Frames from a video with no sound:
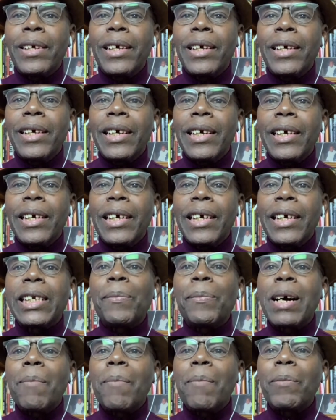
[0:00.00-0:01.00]
it
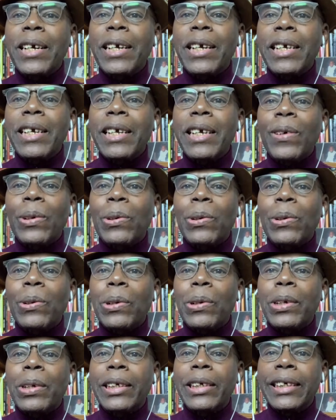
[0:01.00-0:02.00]
becomes very
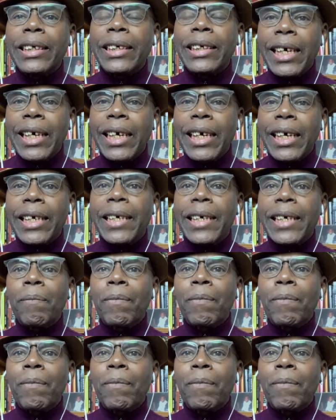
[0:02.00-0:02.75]
difficult, sincerely,